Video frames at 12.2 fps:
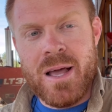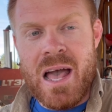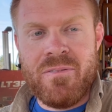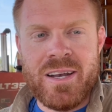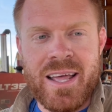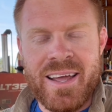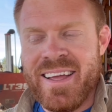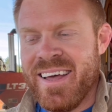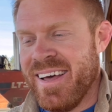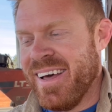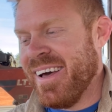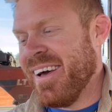half a day.
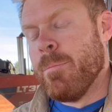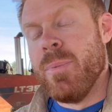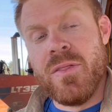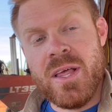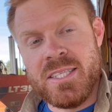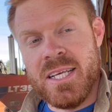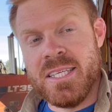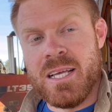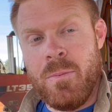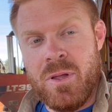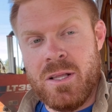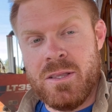But this is
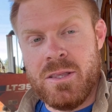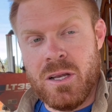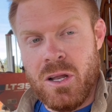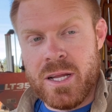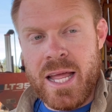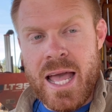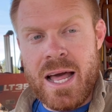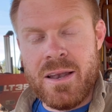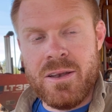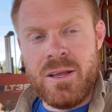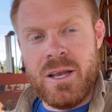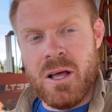something to look at.
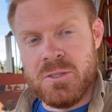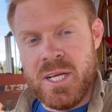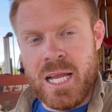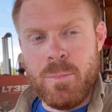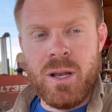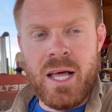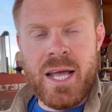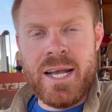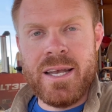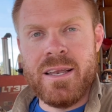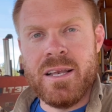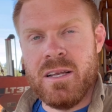You know, check your
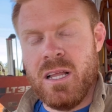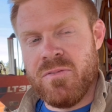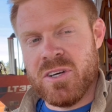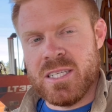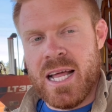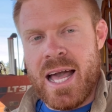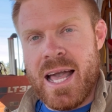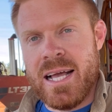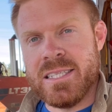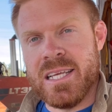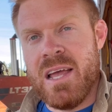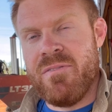blade, look for
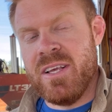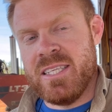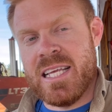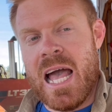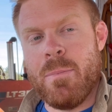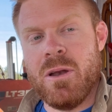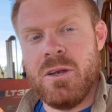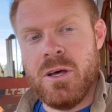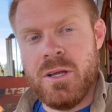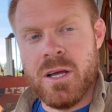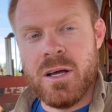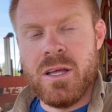snags if this is happening to
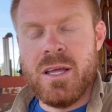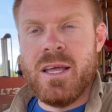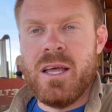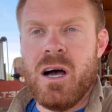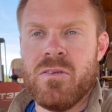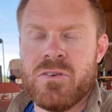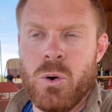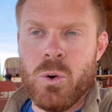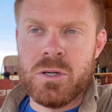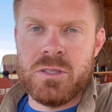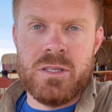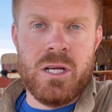you. Of
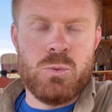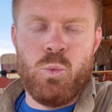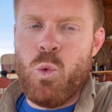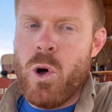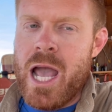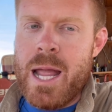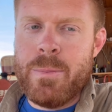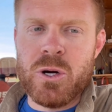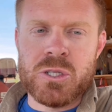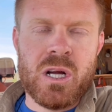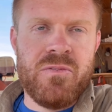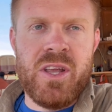course, there's way more
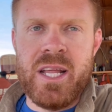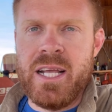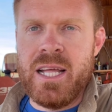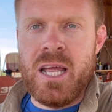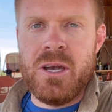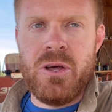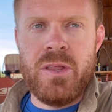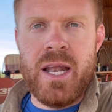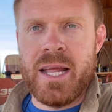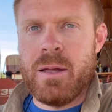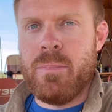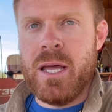stuff you can get into that
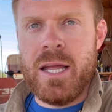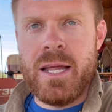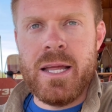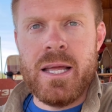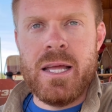it could be.